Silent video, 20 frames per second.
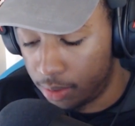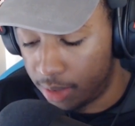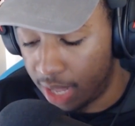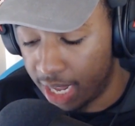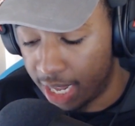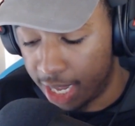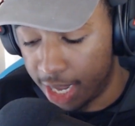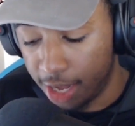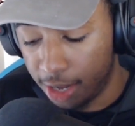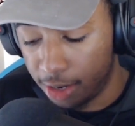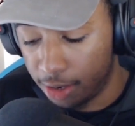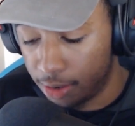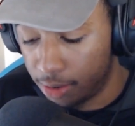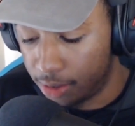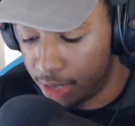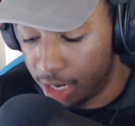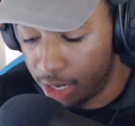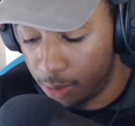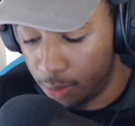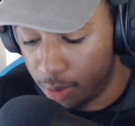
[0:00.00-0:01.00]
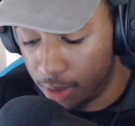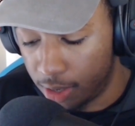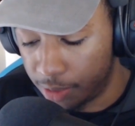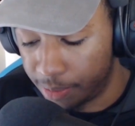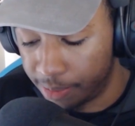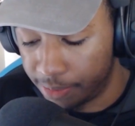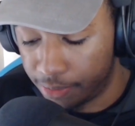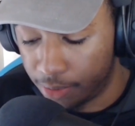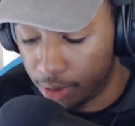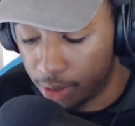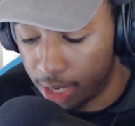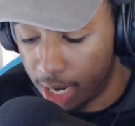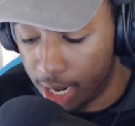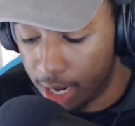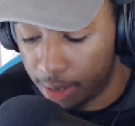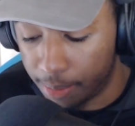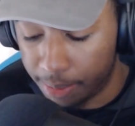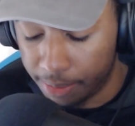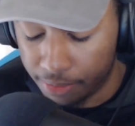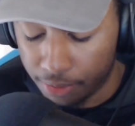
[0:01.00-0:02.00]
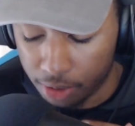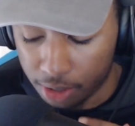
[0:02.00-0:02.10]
killer that he was before the